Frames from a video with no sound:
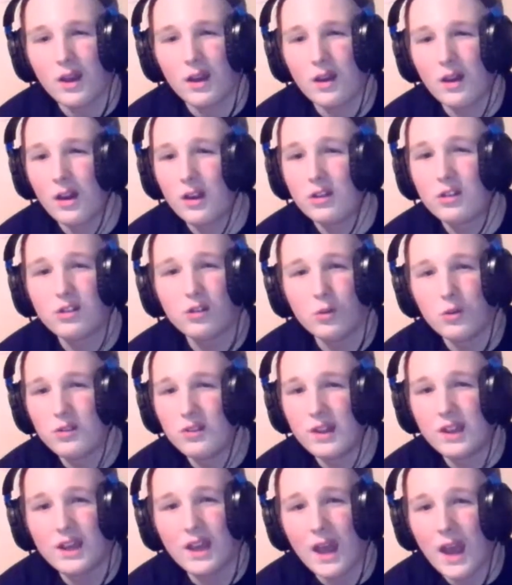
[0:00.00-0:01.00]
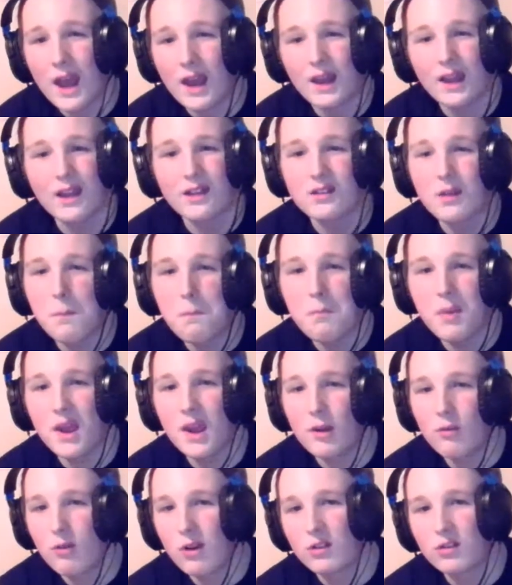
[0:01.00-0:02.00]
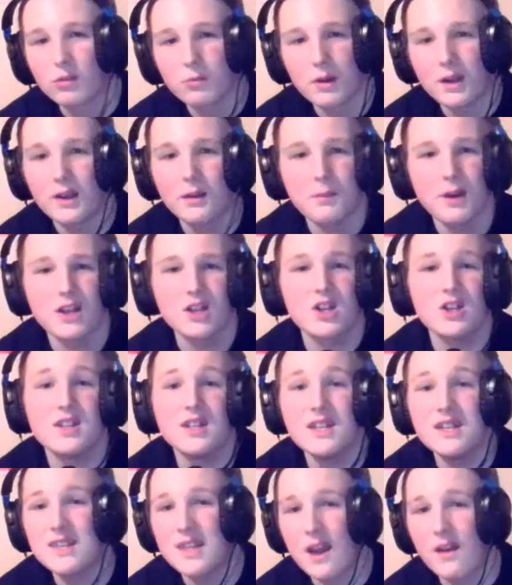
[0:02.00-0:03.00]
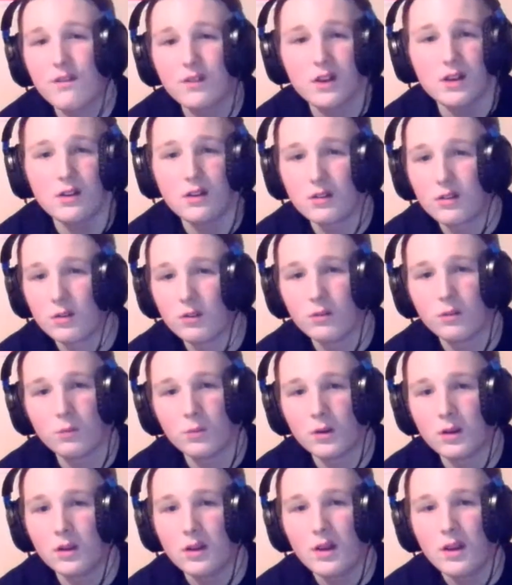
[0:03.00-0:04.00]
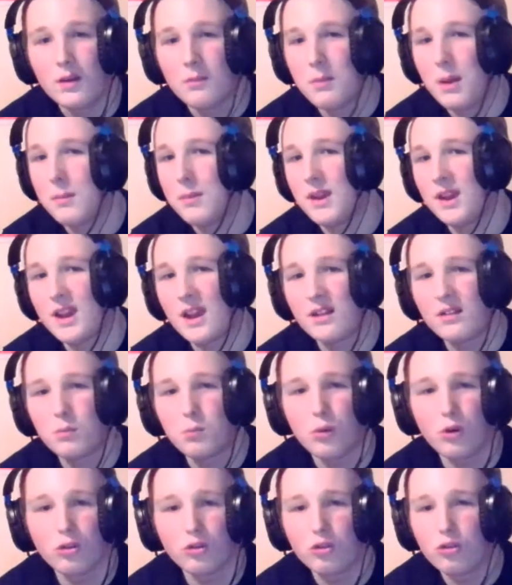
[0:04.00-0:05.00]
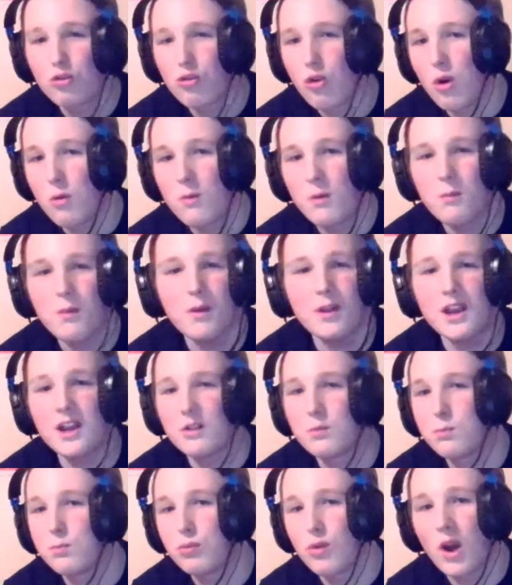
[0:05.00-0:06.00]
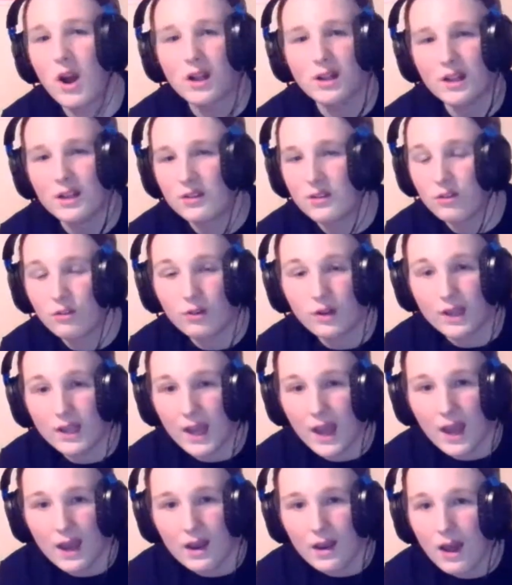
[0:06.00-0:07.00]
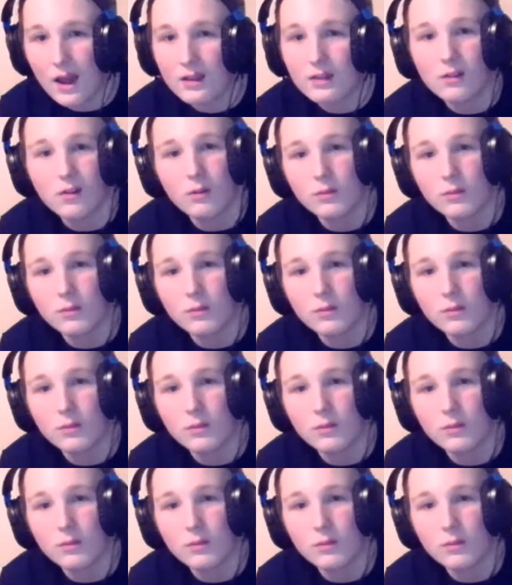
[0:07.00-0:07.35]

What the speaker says: as soon as he can and gets a big WrestleMania match, because he definitely deserves one. Maybe against Braun Strowman, maybe against Brock Lesnar again, I don't